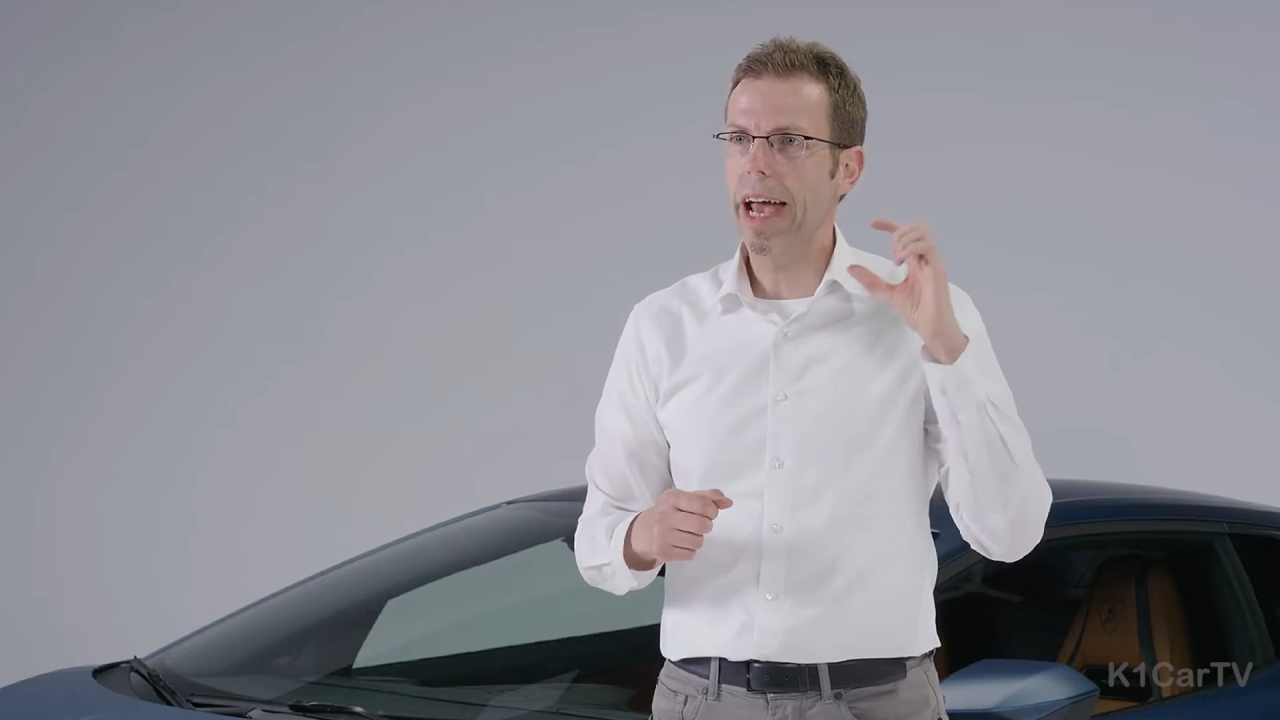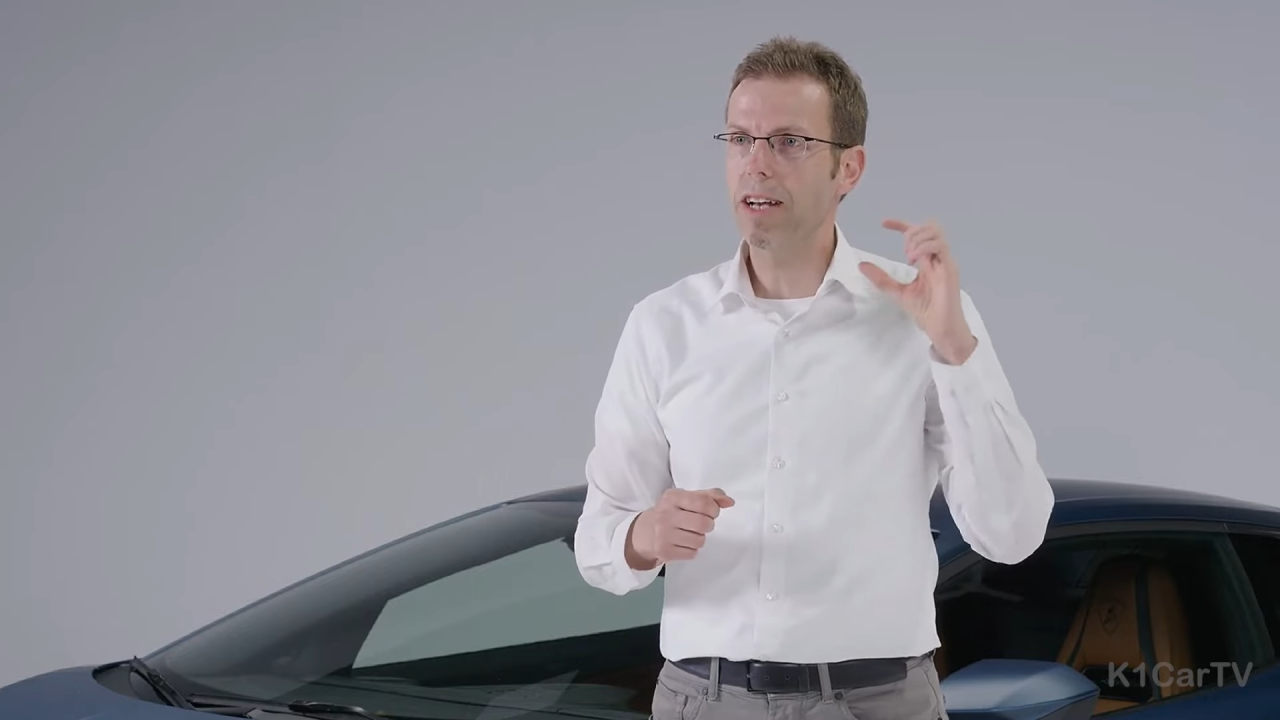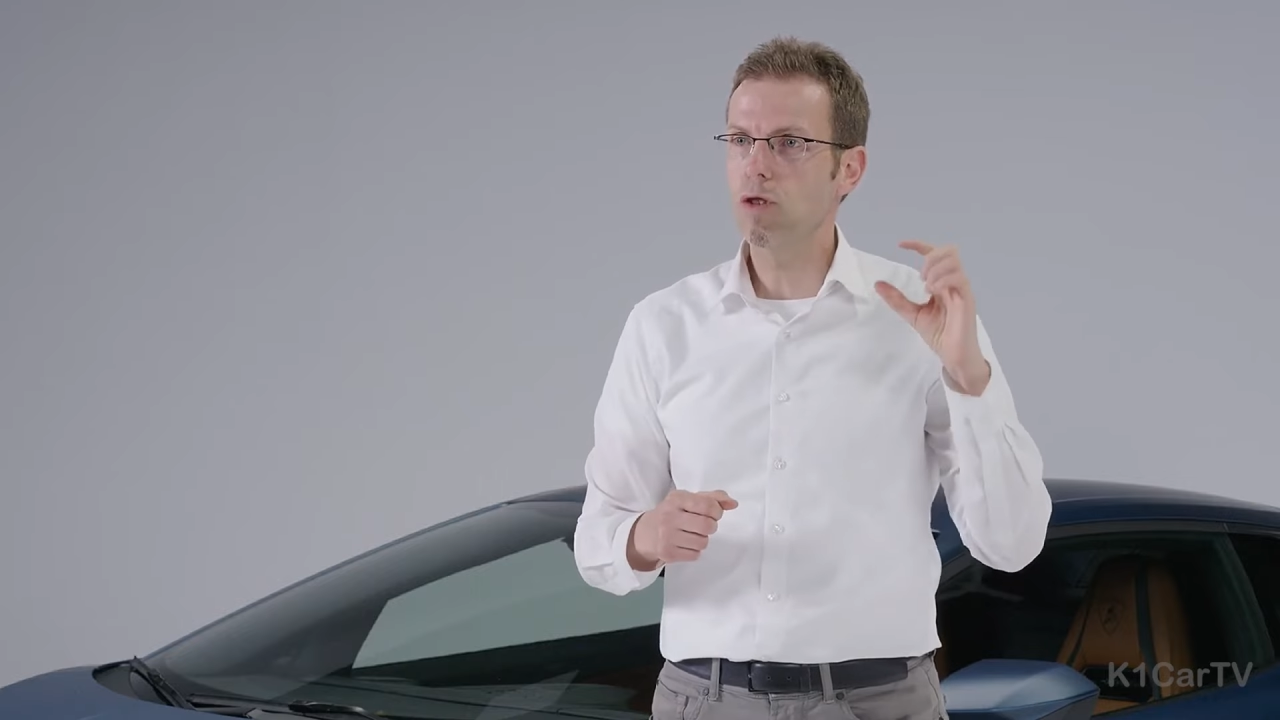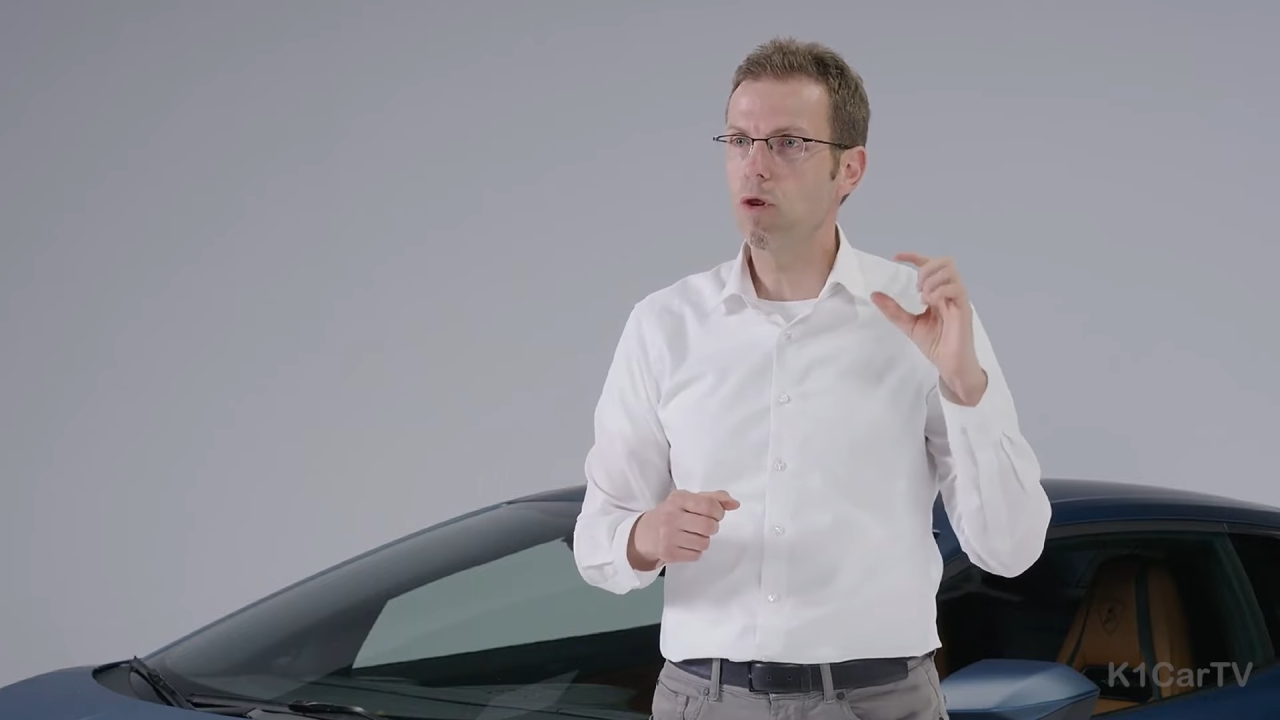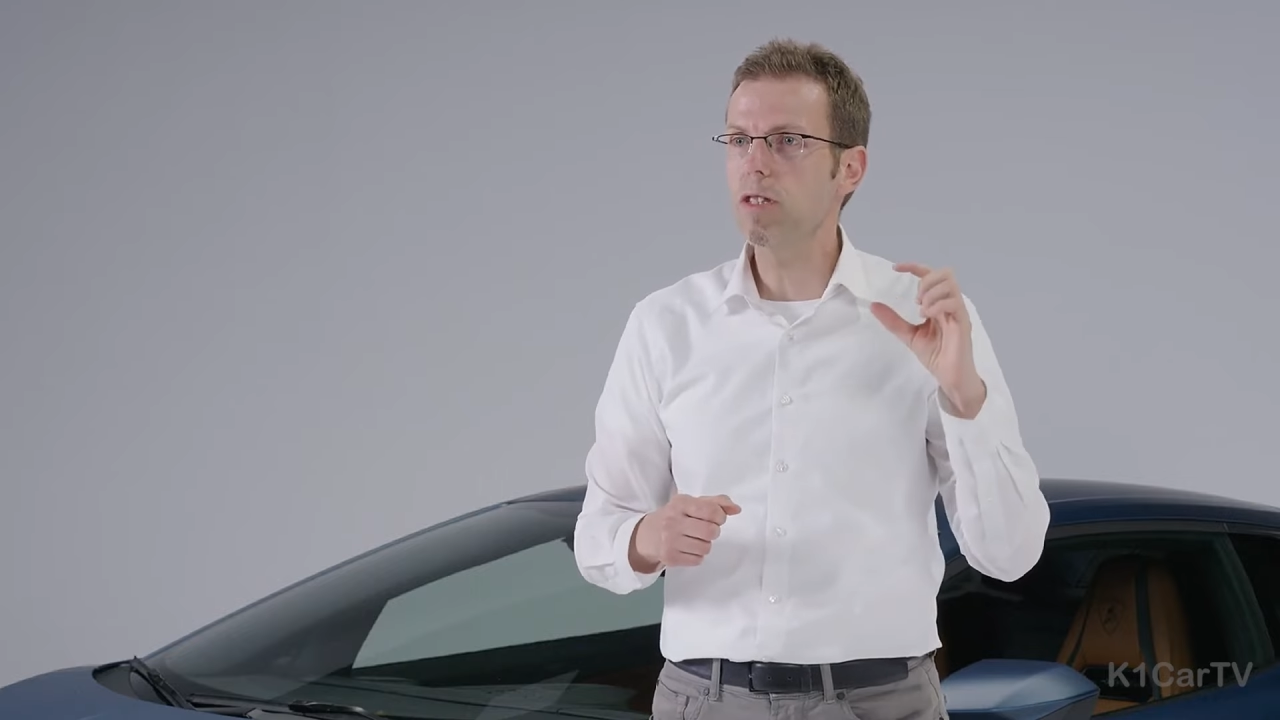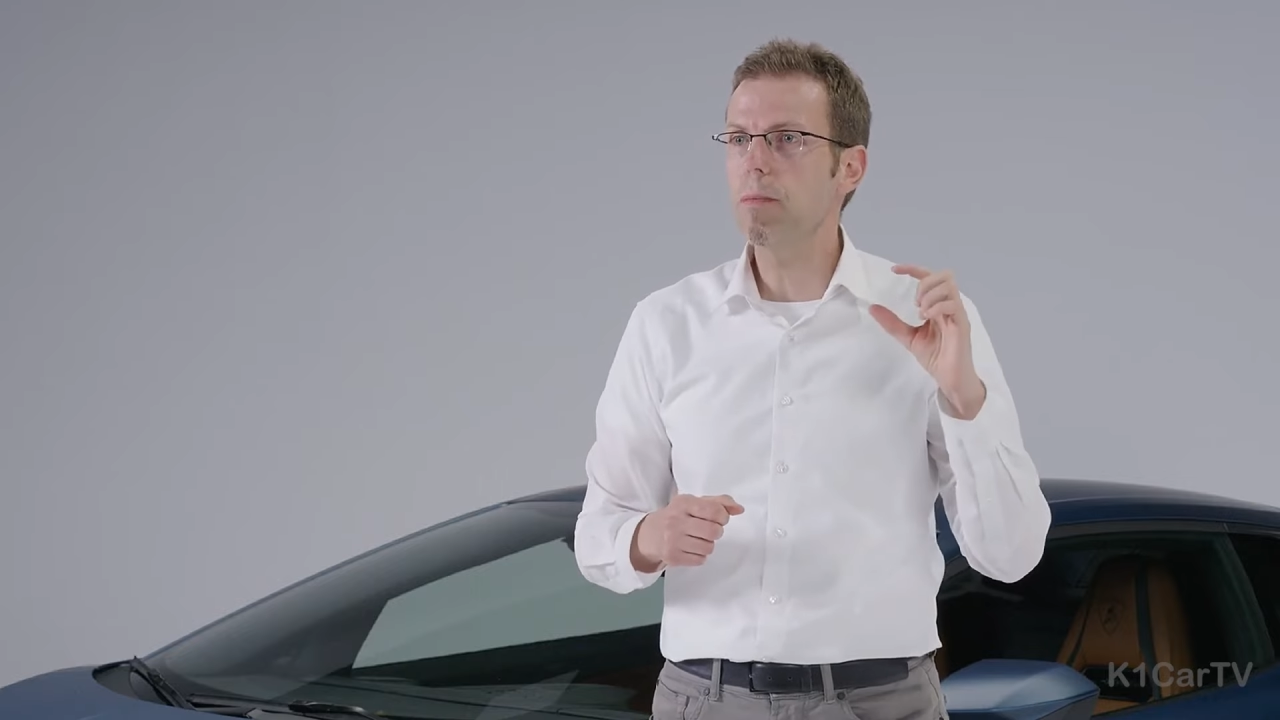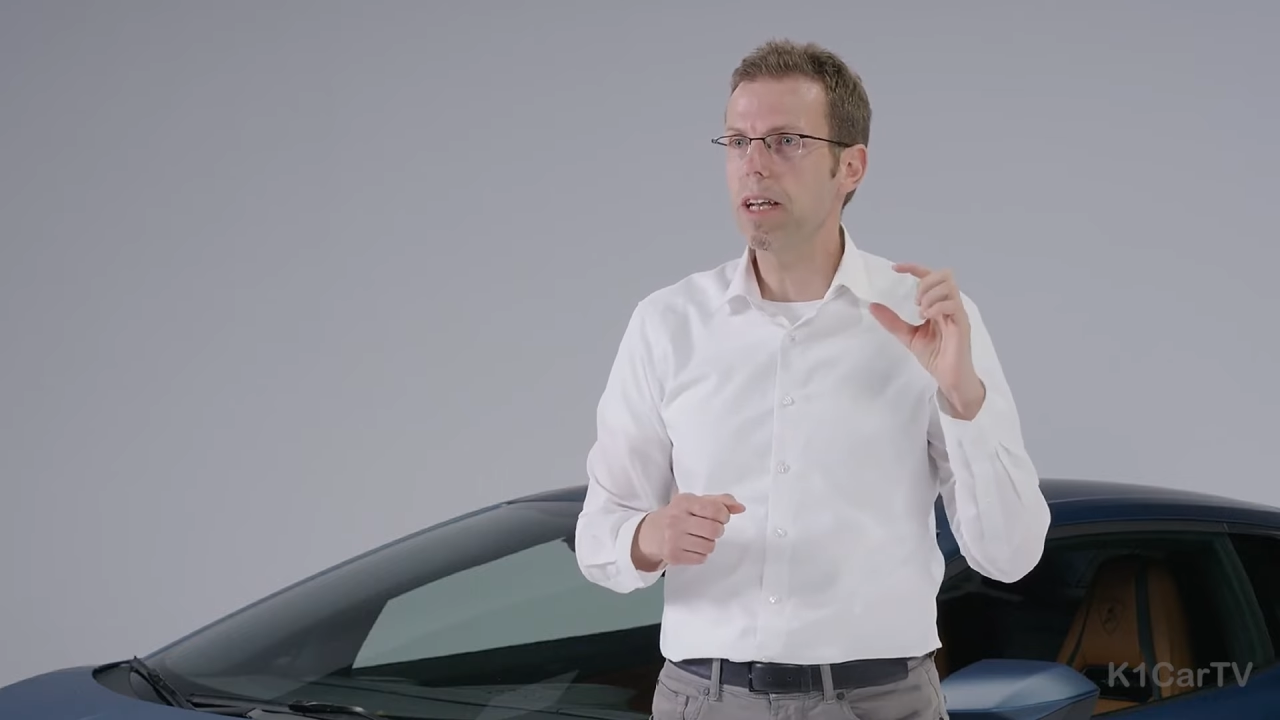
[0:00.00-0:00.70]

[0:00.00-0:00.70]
exhaust